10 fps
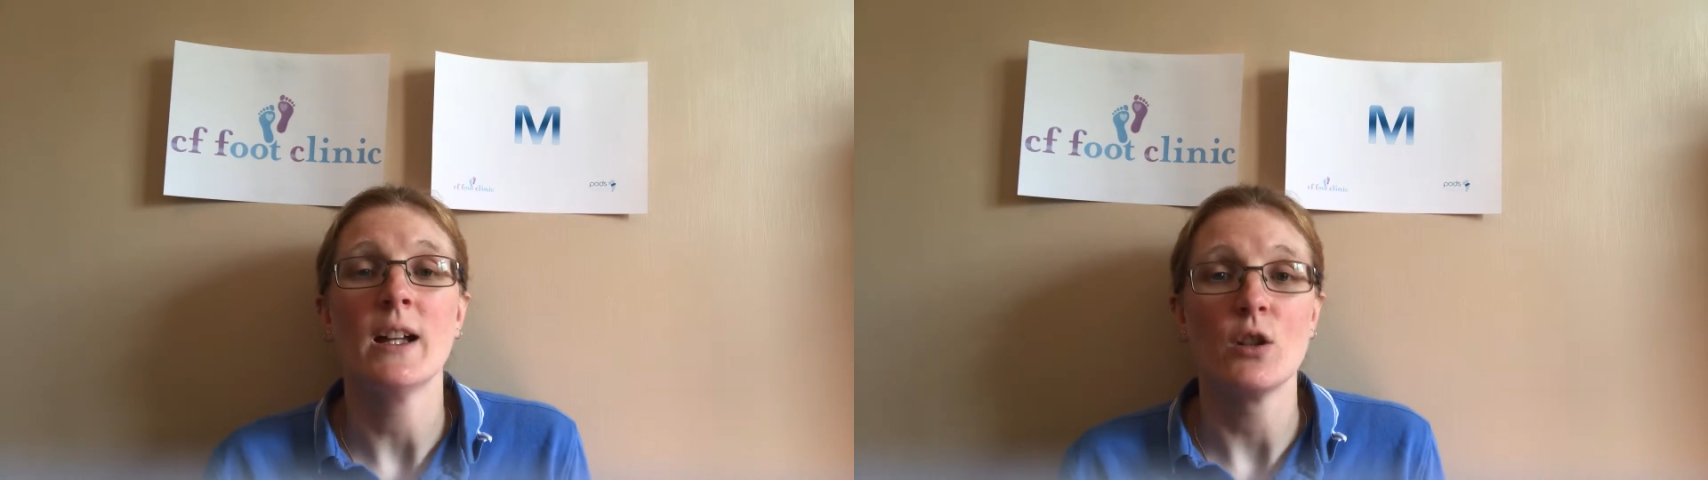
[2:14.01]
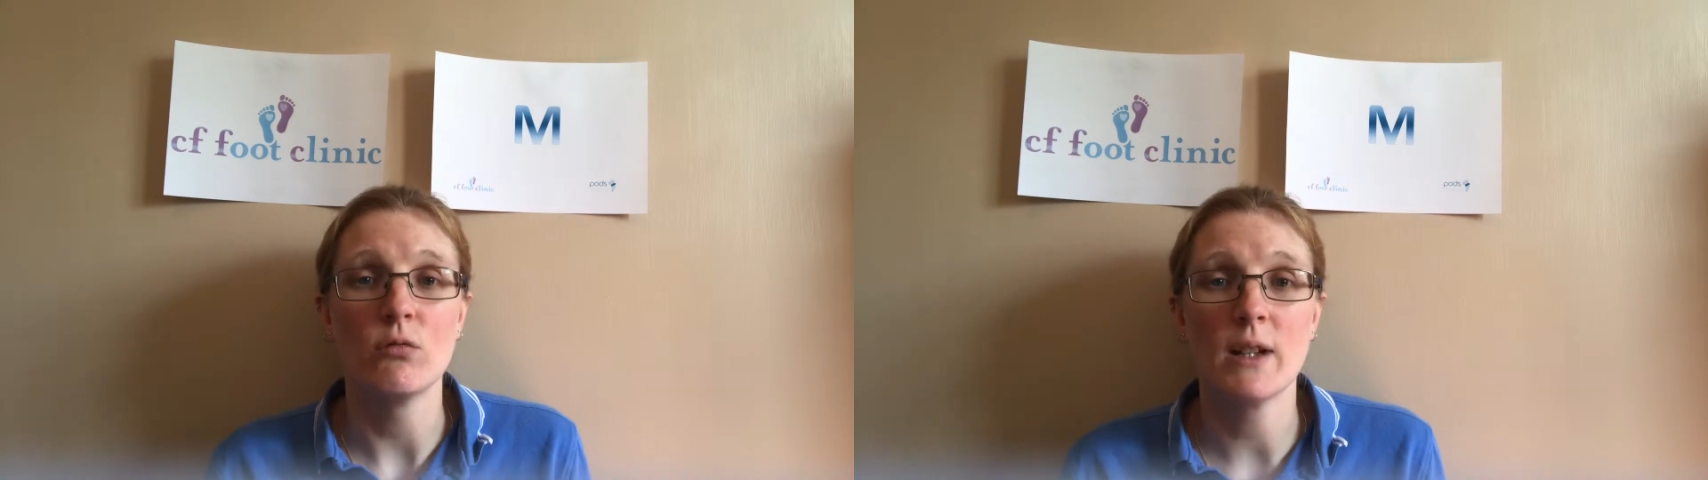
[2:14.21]

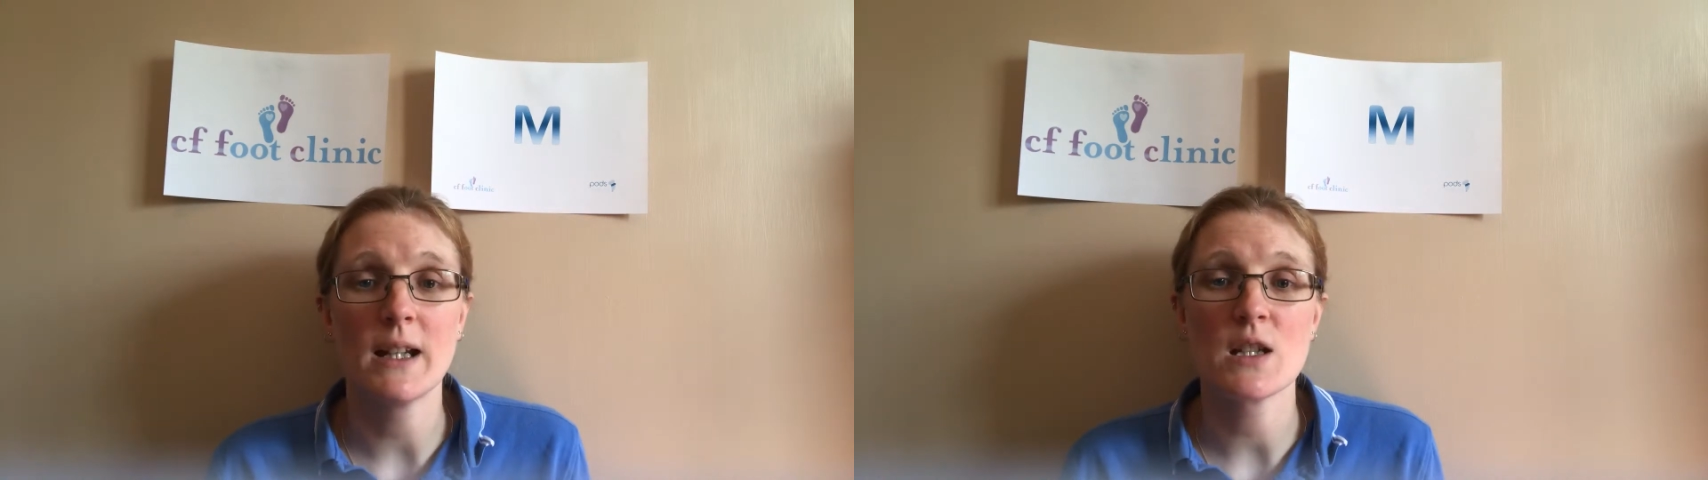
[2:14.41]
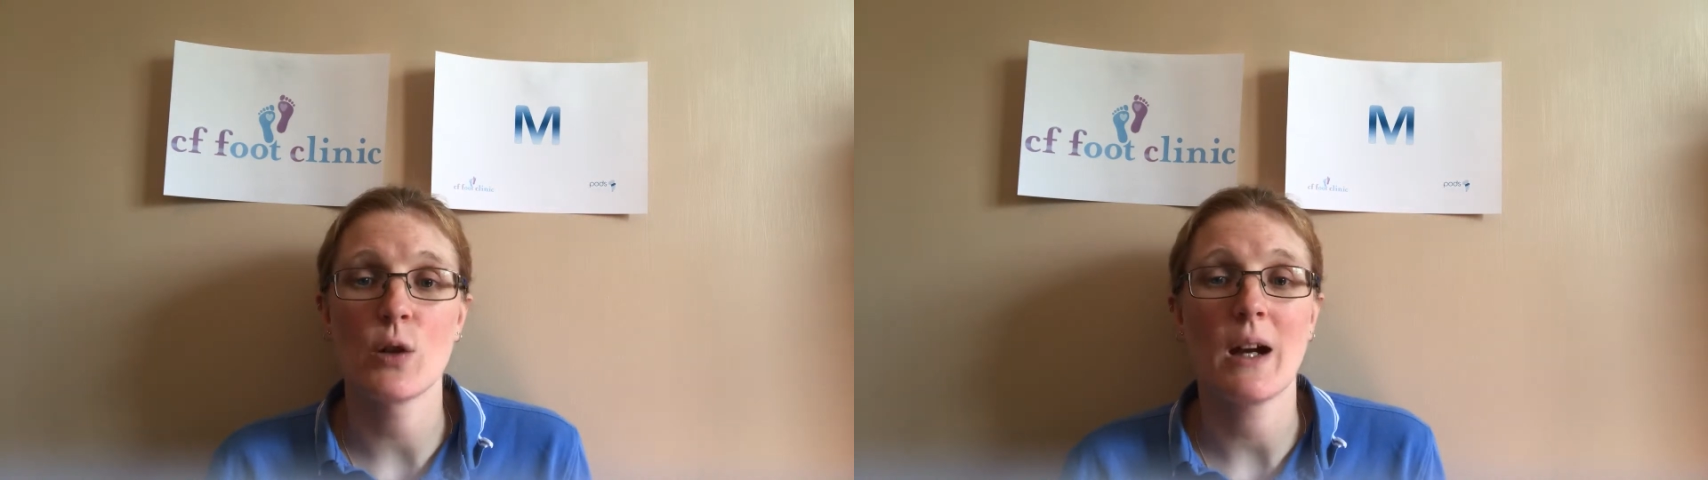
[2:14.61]
You
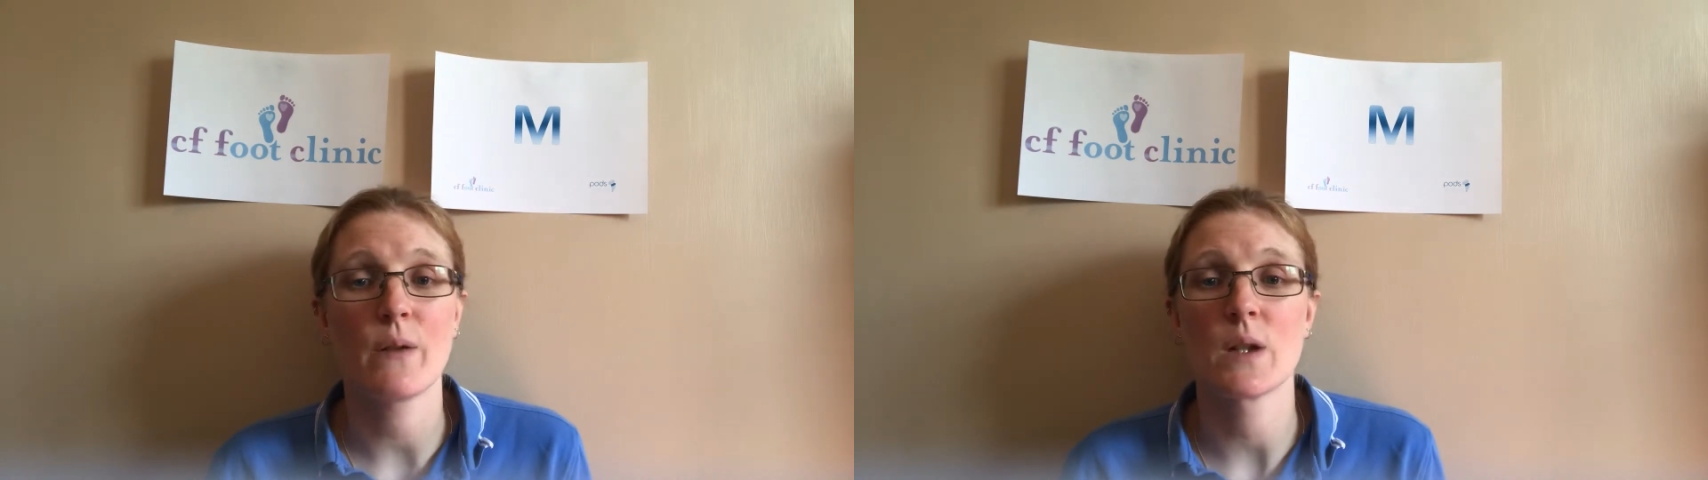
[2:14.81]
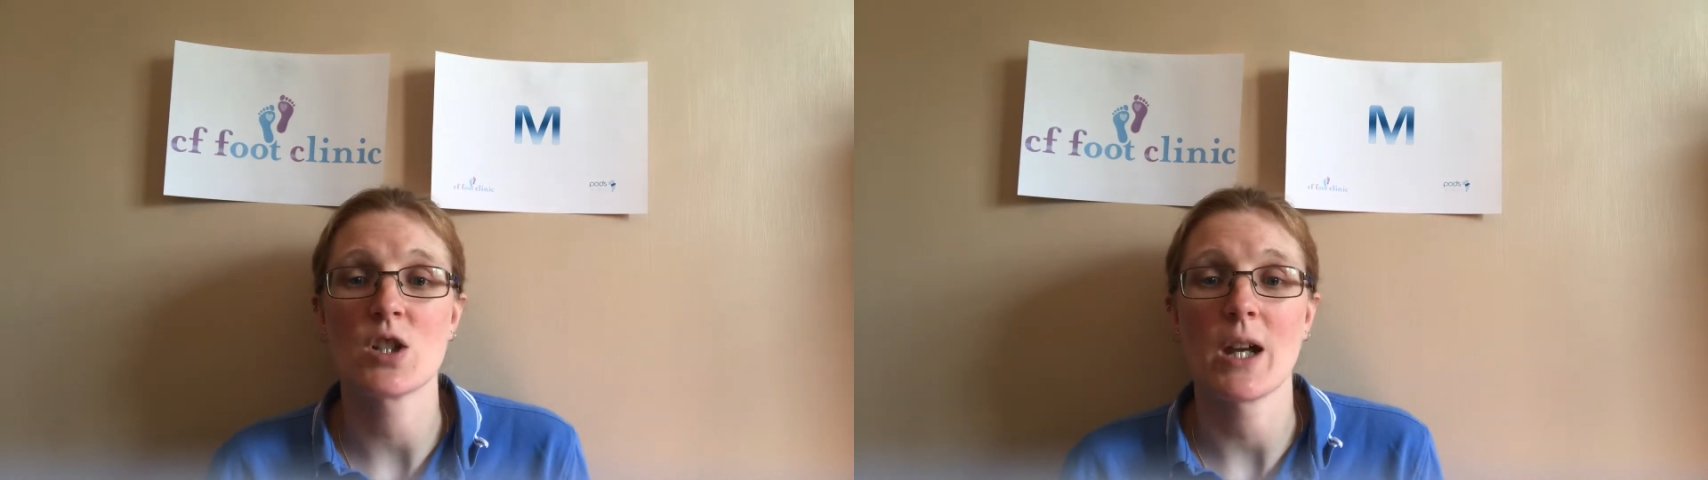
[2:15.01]
really do
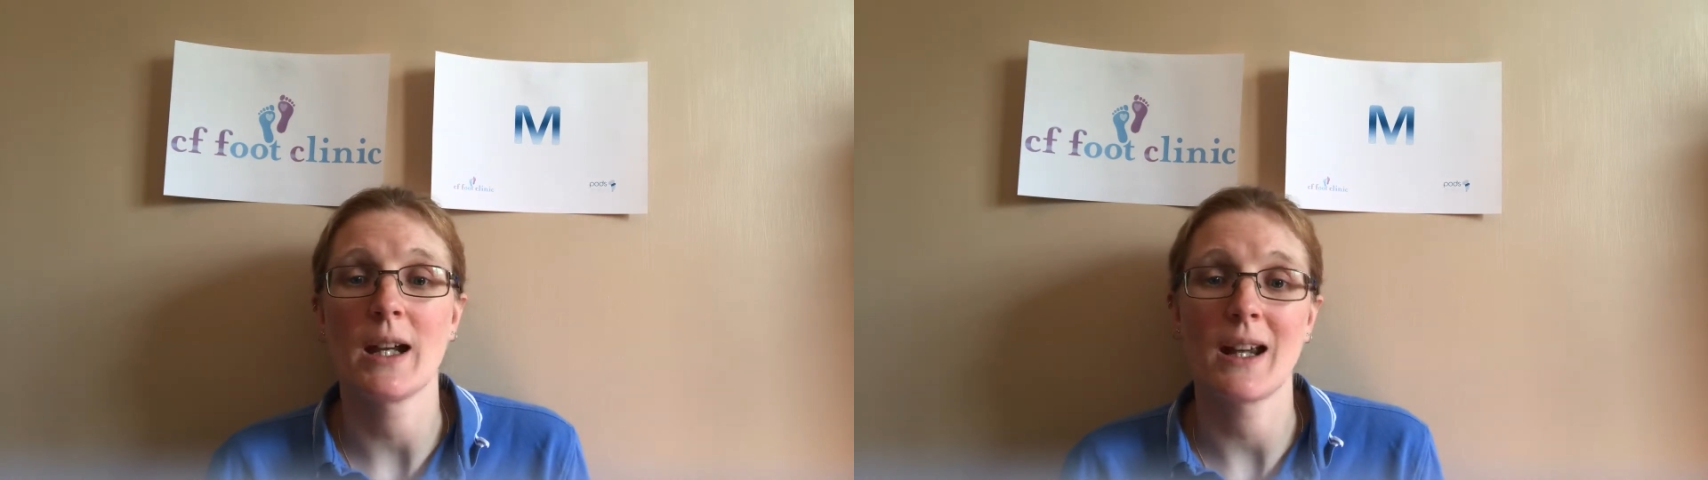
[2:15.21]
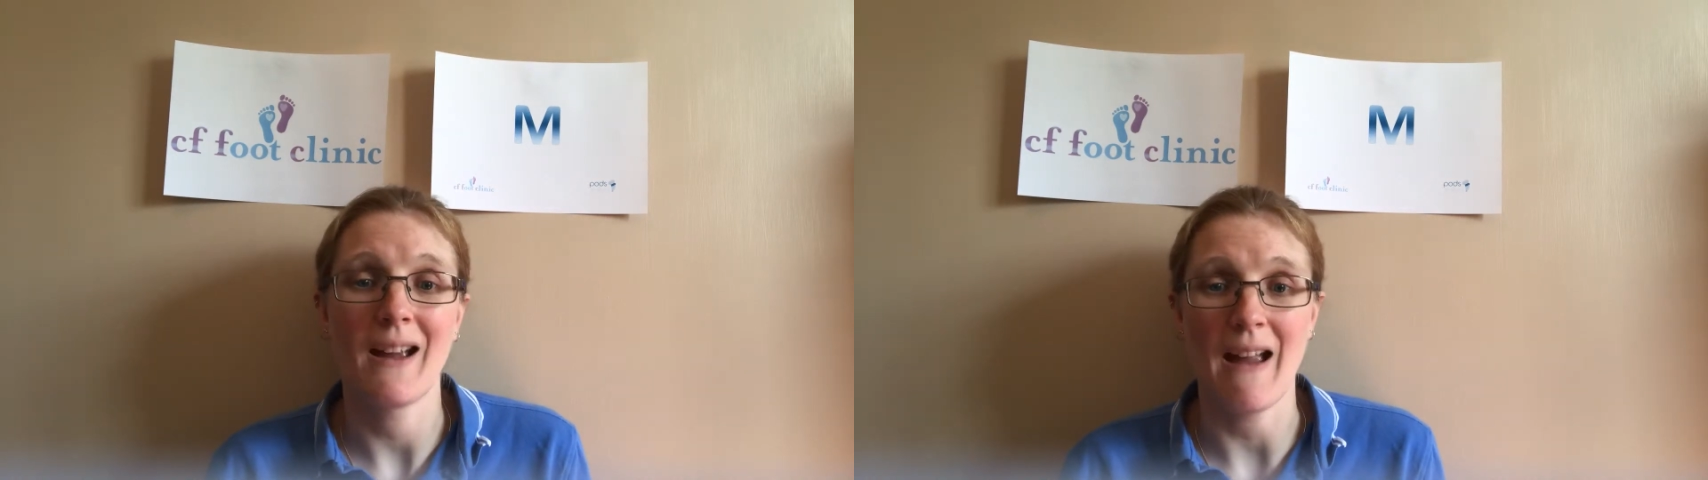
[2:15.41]
have to
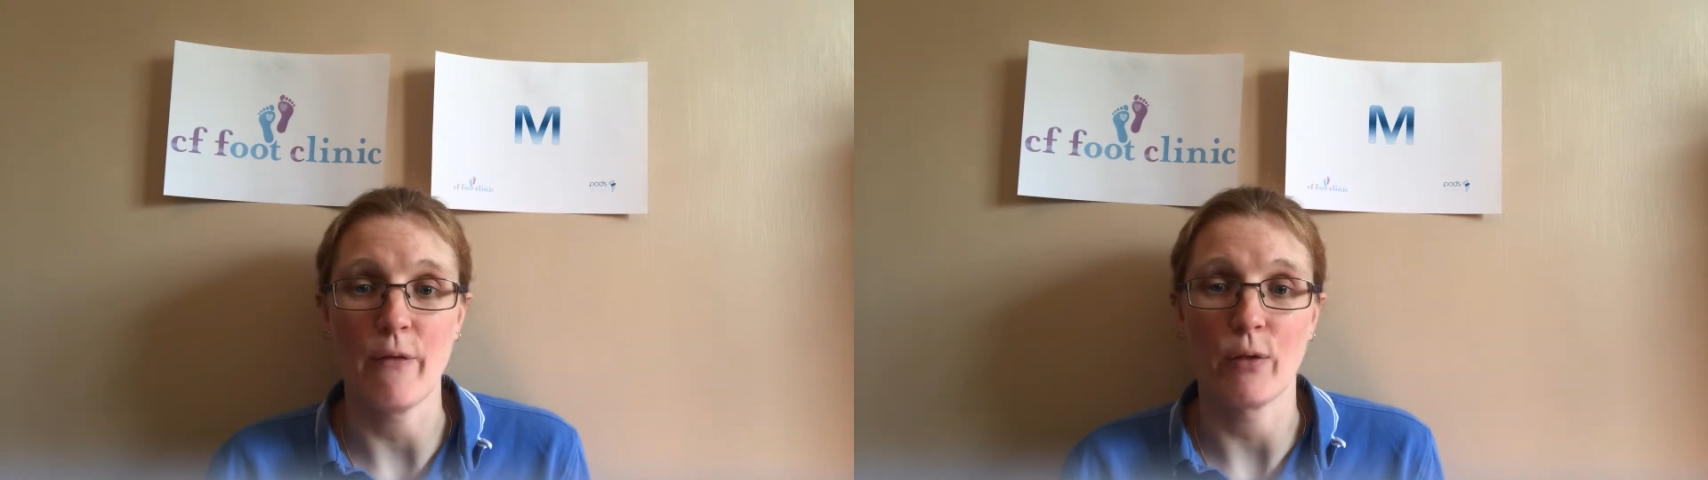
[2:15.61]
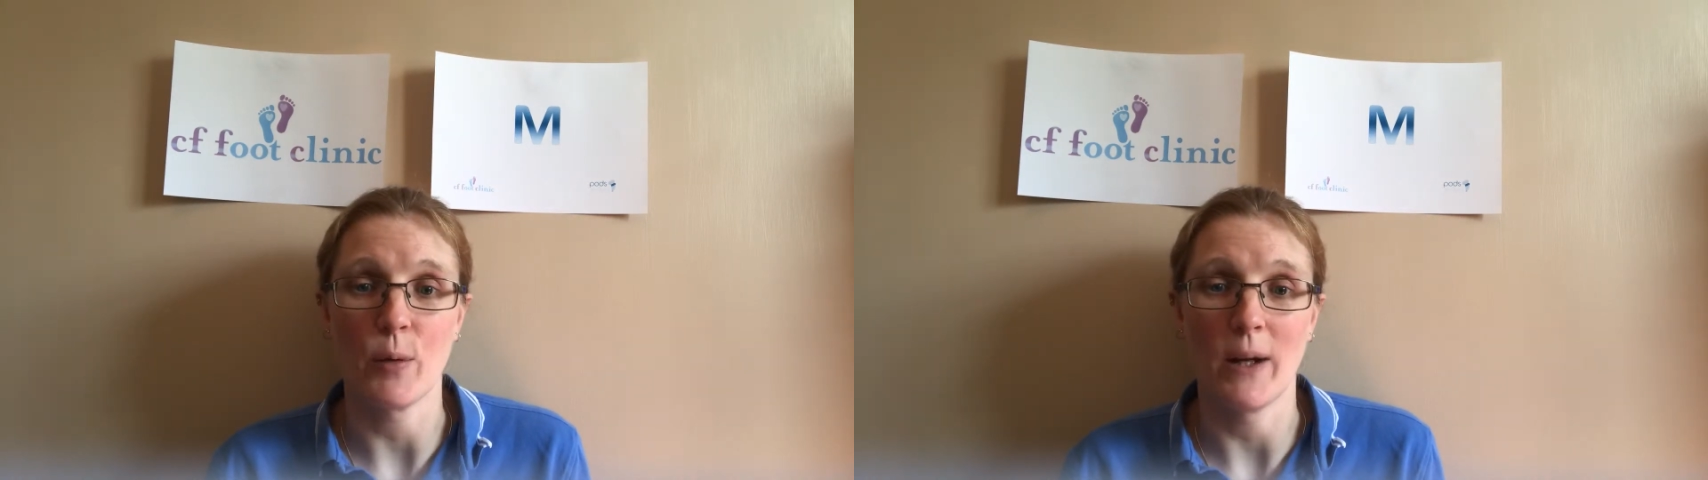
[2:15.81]
check
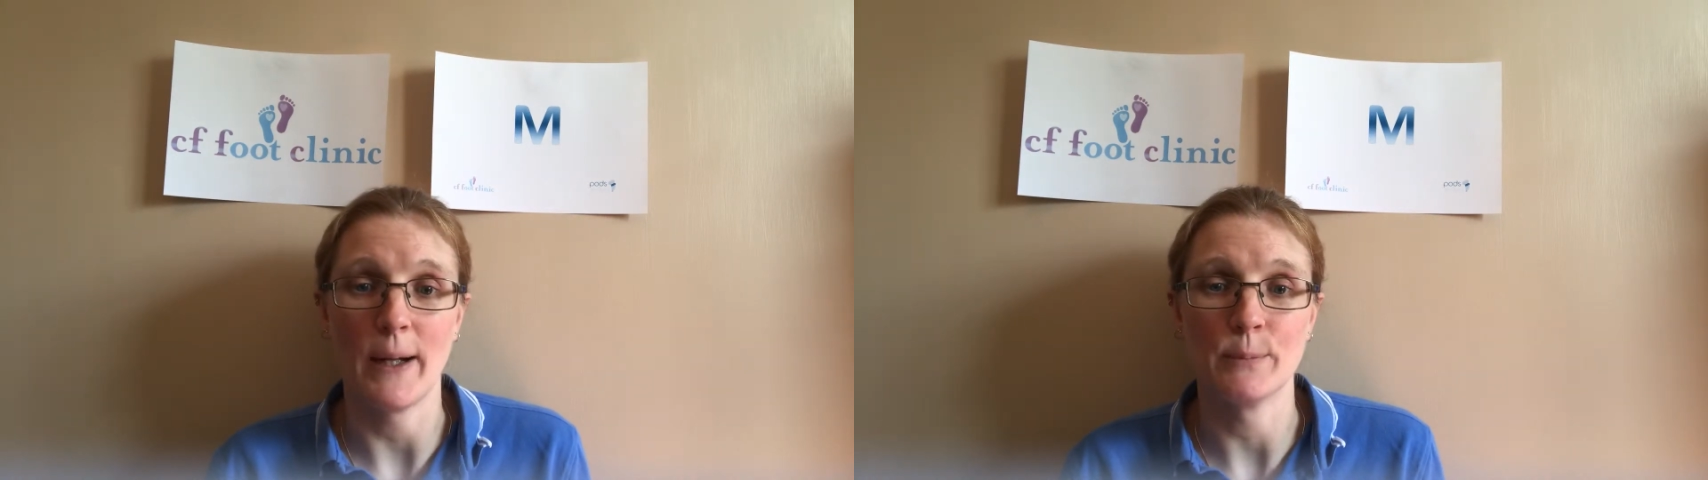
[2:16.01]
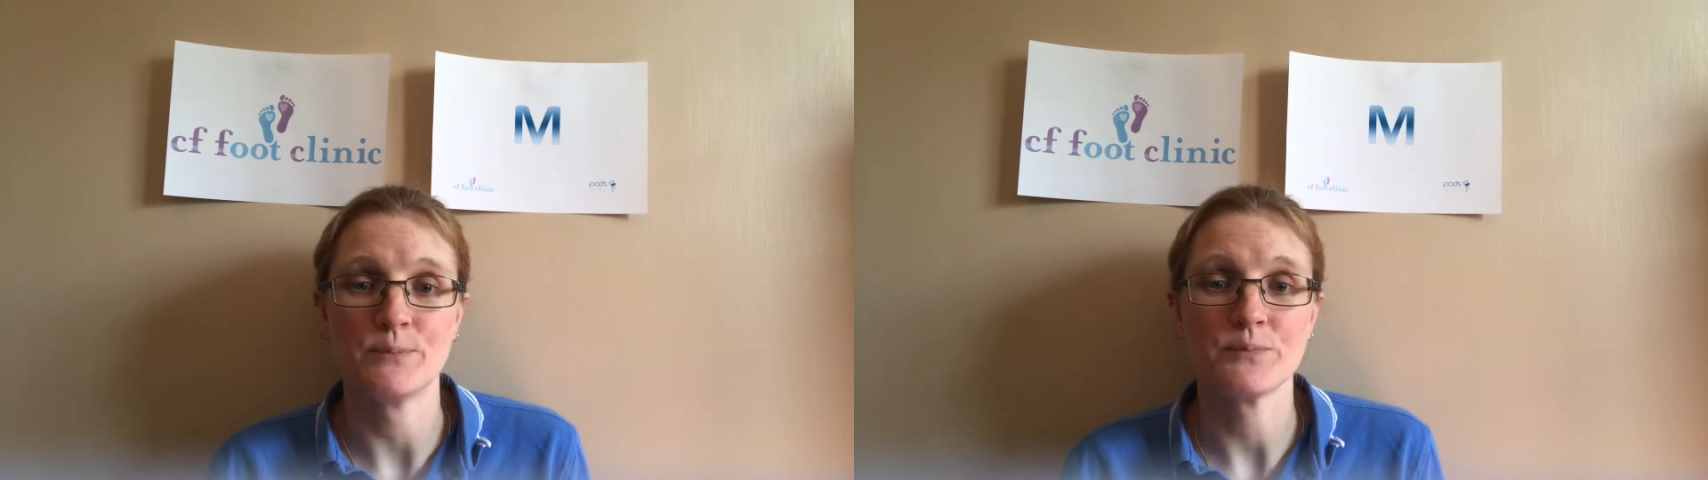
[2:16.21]
everywhere.